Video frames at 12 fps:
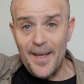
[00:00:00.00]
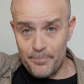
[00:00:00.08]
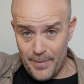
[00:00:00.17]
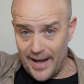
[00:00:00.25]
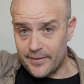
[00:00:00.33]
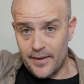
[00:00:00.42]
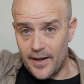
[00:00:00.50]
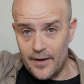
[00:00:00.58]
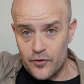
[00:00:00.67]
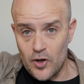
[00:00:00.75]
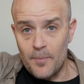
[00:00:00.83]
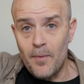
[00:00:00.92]
Back to that
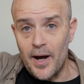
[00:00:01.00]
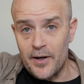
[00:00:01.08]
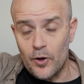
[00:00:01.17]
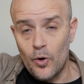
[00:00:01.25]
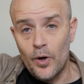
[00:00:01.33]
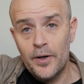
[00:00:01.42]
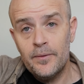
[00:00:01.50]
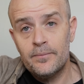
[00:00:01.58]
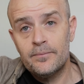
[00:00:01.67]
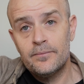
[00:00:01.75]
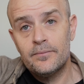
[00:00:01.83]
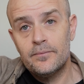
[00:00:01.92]
F sharp minor chord.
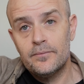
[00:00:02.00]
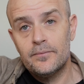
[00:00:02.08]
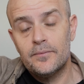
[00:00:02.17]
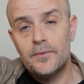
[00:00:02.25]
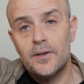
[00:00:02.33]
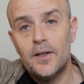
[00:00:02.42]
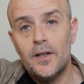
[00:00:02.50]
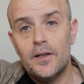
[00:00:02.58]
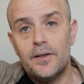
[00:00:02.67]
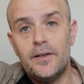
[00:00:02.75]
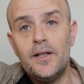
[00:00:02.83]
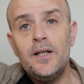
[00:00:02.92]

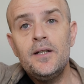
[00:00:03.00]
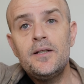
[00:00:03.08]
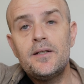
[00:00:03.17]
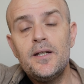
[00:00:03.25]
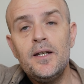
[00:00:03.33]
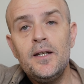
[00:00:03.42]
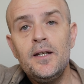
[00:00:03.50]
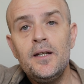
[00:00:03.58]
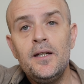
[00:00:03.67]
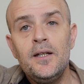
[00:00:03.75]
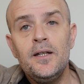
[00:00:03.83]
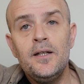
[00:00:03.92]
D,
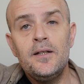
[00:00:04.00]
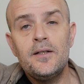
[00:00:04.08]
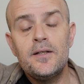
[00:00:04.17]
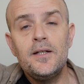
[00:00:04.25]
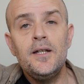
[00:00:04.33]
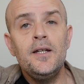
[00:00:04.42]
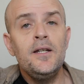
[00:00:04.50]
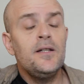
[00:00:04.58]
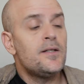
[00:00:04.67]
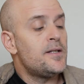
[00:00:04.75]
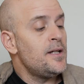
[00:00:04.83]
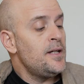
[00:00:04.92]
D, D,
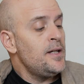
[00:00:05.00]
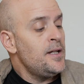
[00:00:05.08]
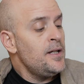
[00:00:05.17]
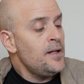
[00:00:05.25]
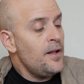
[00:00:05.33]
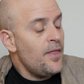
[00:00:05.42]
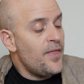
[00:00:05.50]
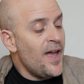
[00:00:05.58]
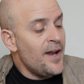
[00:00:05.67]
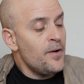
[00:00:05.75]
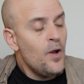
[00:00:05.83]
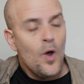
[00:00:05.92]
D.
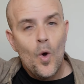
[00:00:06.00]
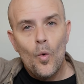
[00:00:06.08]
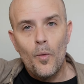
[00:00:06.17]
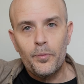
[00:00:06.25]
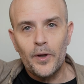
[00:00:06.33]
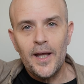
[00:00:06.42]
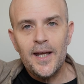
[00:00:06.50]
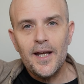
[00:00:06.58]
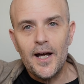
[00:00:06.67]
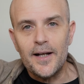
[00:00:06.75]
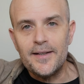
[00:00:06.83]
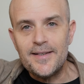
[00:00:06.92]
Then we're playing
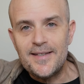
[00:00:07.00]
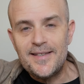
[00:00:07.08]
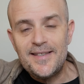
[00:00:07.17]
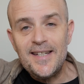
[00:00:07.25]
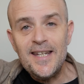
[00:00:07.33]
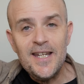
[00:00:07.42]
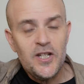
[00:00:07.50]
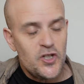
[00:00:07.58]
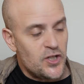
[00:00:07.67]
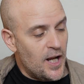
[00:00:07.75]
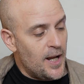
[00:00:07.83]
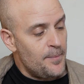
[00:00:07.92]
a D
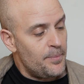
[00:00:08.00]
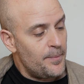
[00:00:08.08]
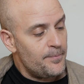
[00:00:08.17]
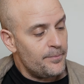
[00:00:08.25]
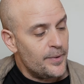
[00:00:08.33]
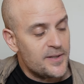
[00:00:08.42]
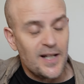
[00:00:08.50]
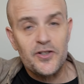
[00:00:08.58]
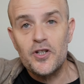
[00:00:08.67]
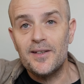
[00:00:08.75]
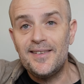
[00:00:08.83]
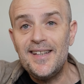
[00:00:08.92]
shape, but it's
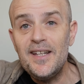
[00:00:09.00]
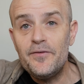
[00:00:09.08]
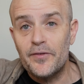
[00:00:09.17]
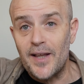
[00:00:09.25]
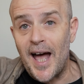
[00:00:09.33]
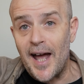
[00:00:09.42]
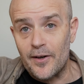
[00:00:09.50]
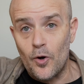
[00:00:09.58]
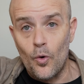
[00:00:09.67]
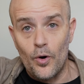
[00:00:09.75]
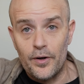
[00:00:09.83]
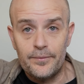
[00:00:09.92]
actually a D flat
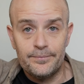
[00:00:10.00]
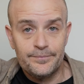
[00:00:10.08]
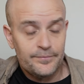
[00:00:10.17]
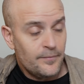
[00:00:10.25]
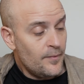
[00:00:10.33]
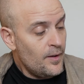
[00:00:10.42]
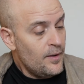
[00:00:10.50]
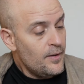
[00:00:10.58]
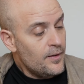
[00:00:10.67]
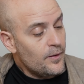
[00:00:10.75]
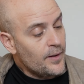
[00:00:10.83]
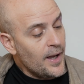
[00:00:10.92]
chord.
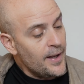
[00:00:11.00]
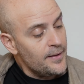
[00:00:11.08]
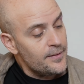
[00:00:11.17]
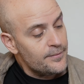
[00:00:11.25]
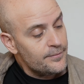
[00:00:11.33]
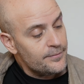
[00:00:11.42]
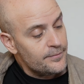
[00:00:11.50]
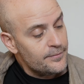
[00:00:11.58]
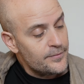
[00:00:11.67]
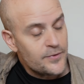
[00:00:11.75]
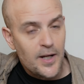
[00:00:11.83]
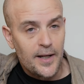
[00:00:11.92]
Okay?
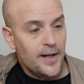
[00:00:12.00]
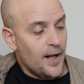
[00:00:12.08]
check it